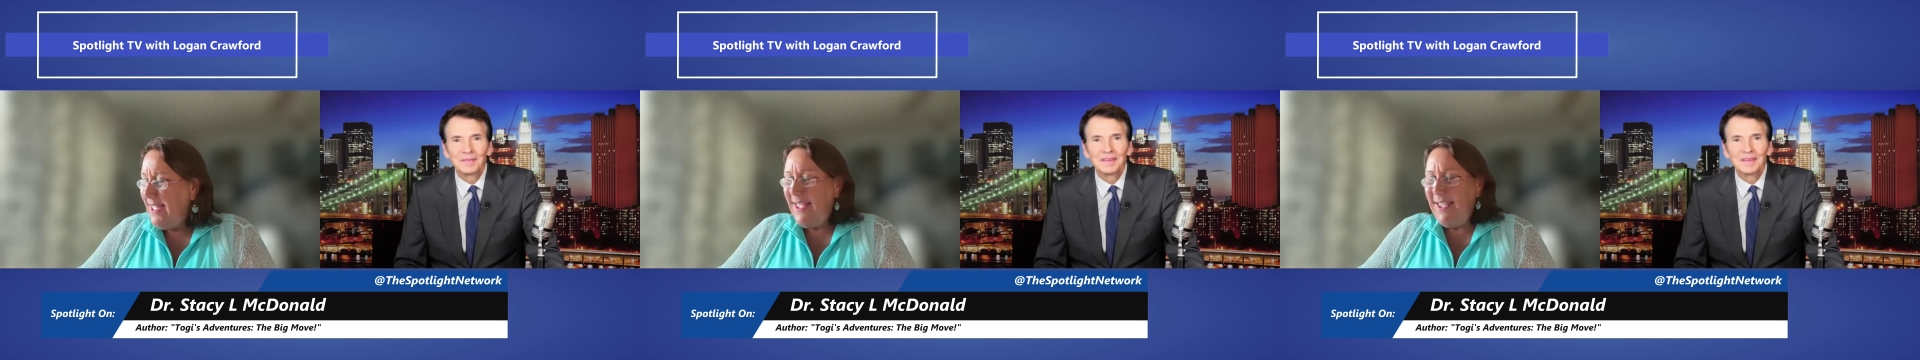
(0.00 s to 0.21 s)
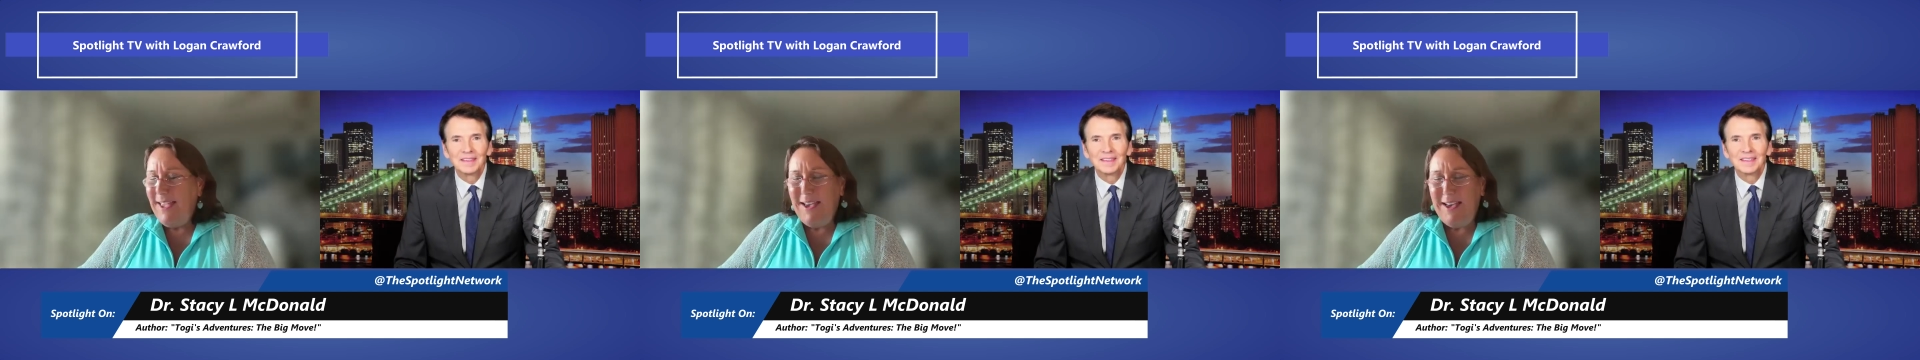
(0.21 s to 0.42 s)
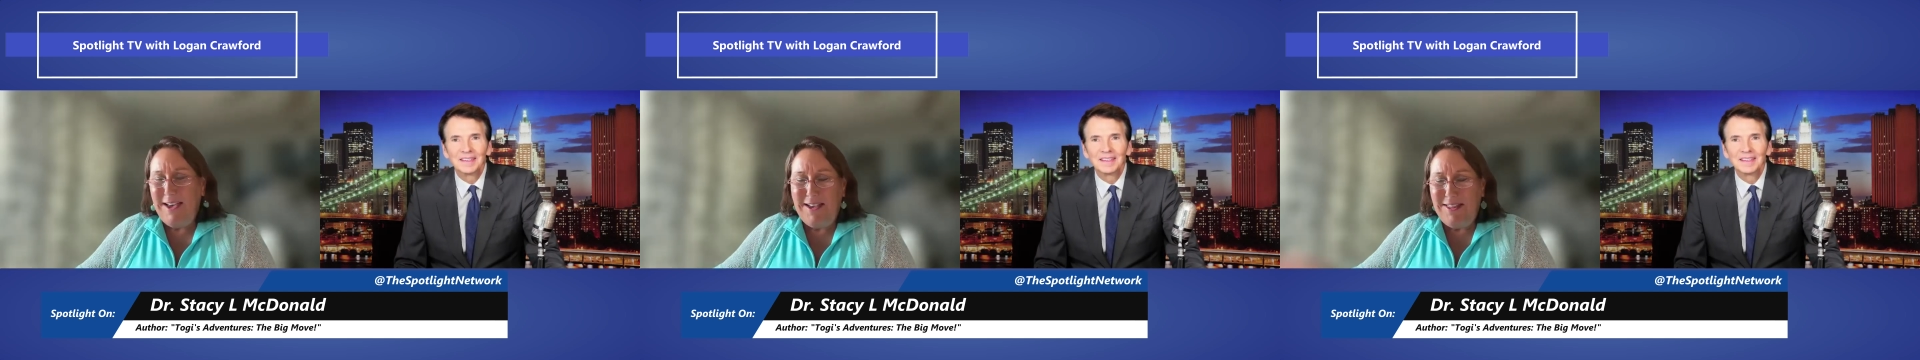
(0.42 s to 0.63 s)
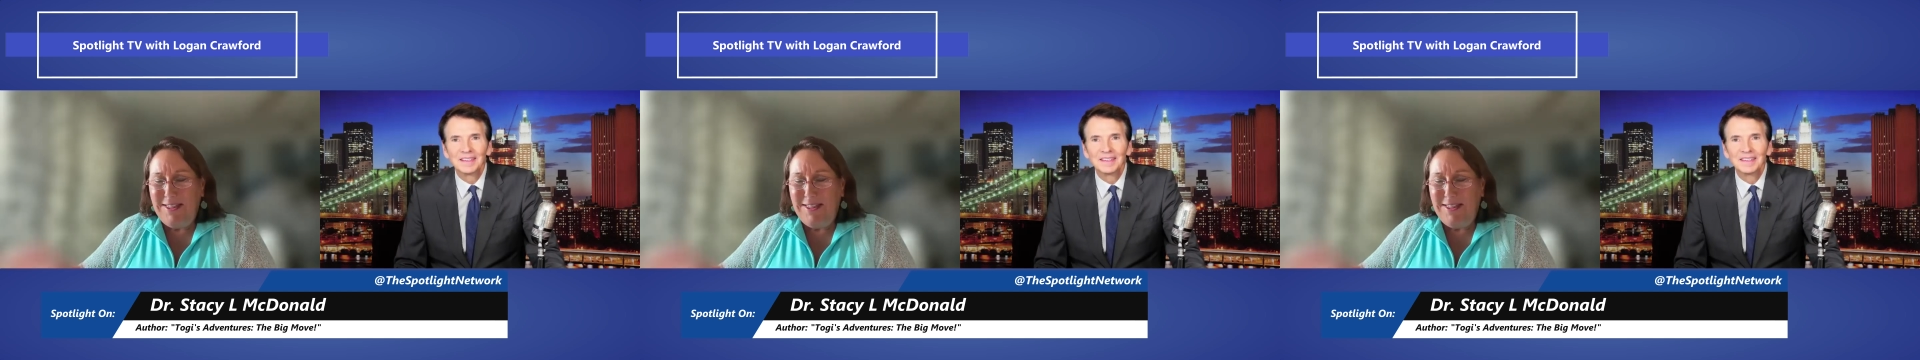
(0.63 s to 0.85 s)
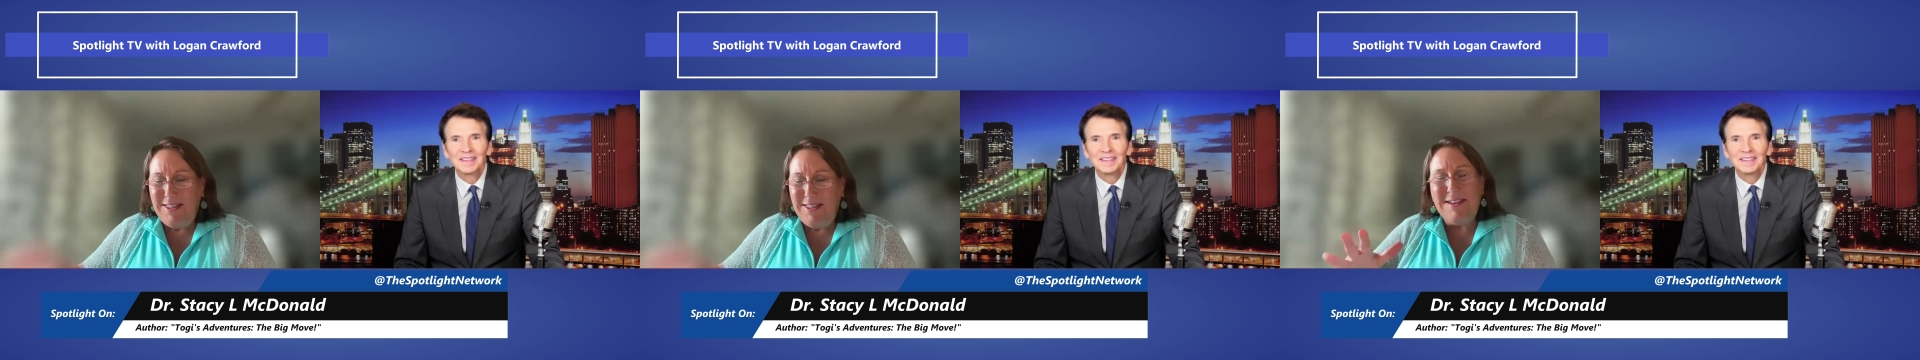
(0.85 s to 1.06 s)
Speaker 1: uh,
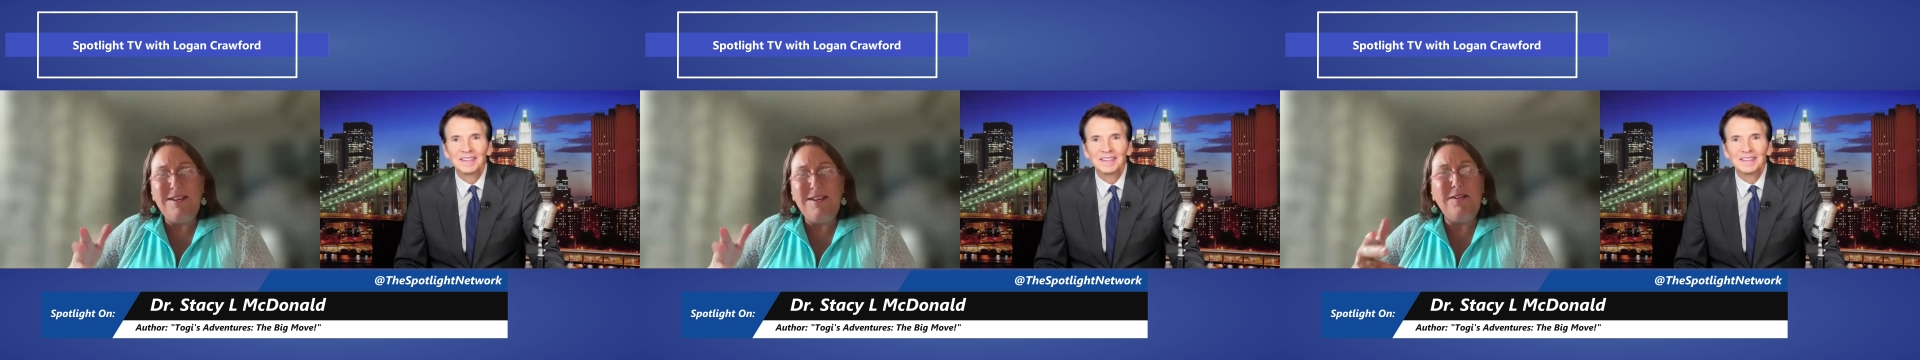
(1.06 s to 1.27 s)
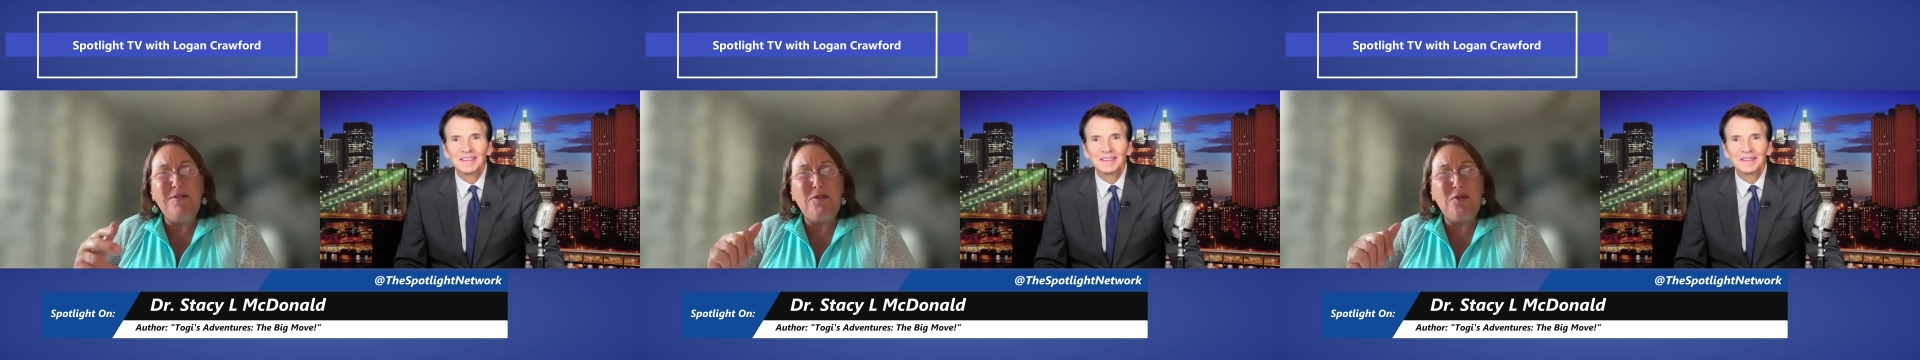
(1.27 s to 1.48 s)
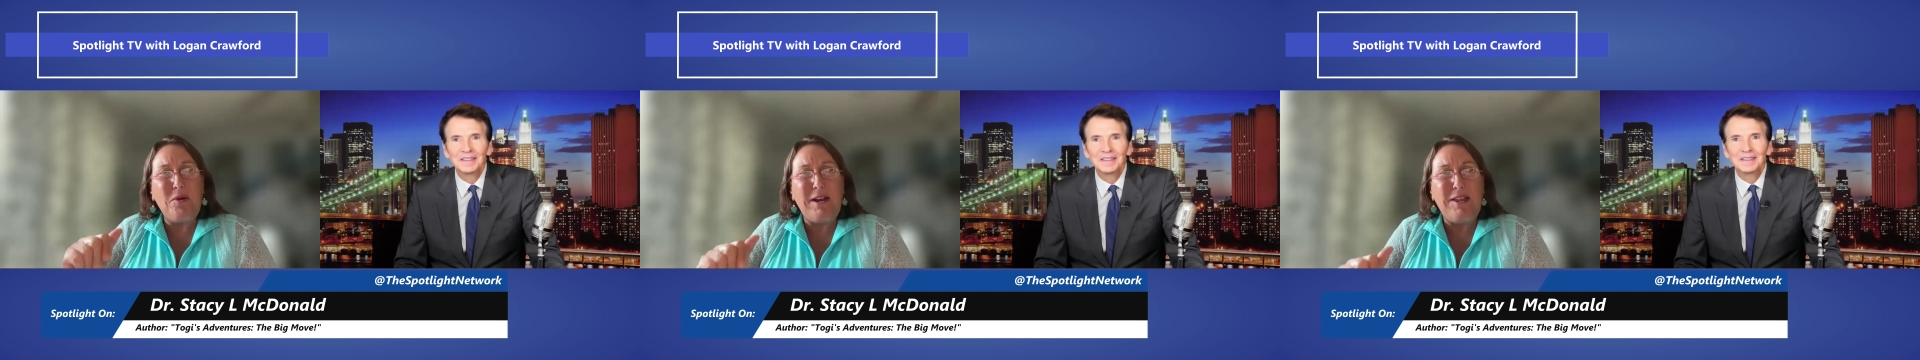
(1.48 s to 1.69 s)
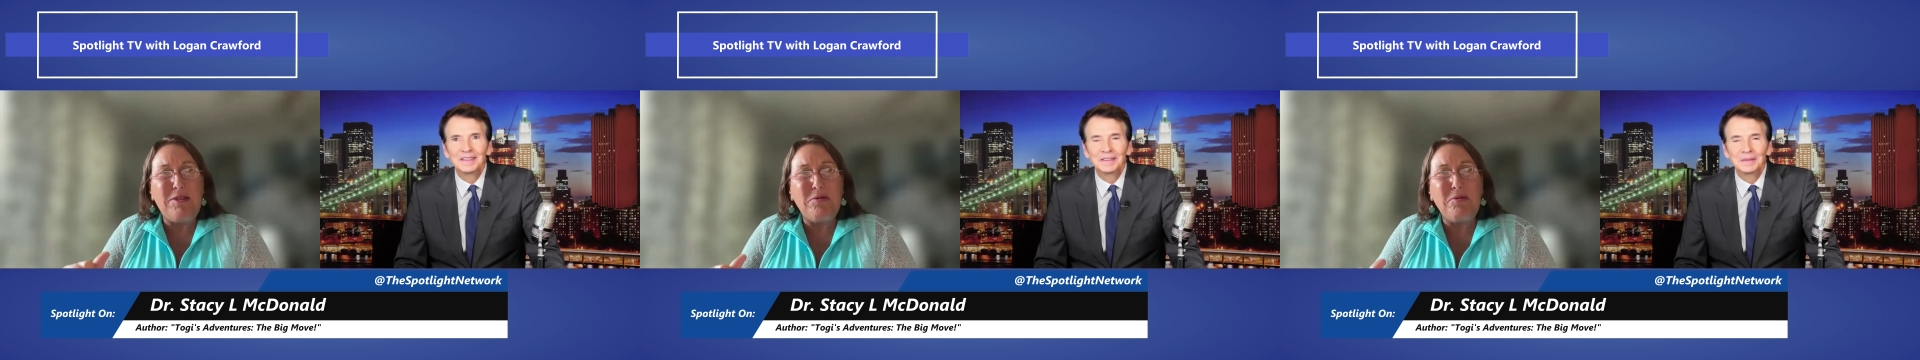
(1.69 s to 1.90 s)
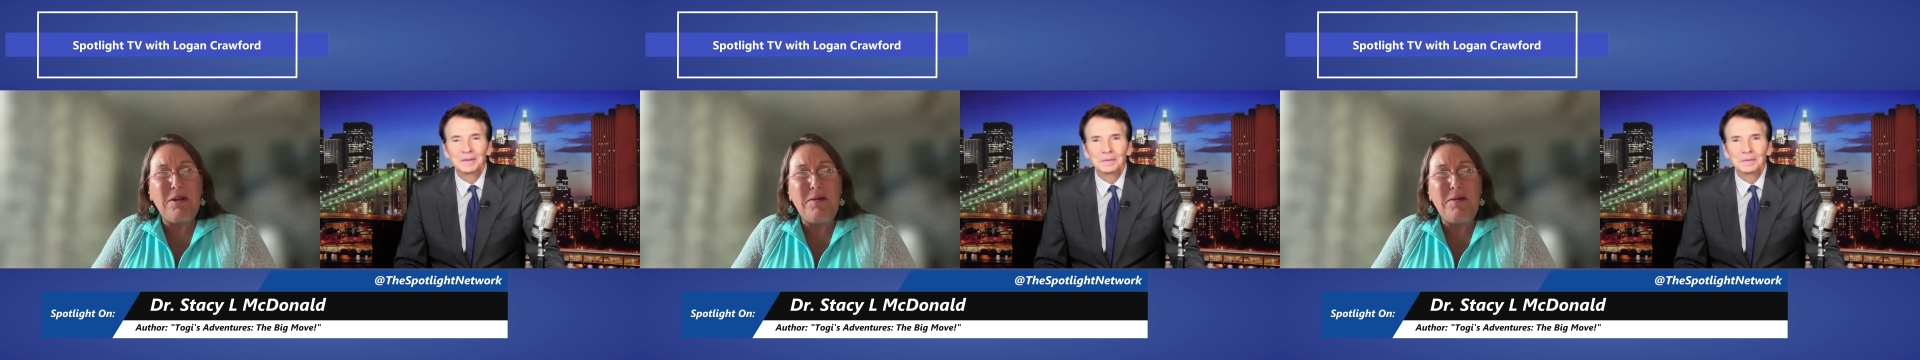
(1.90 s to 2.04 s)
the end of 23,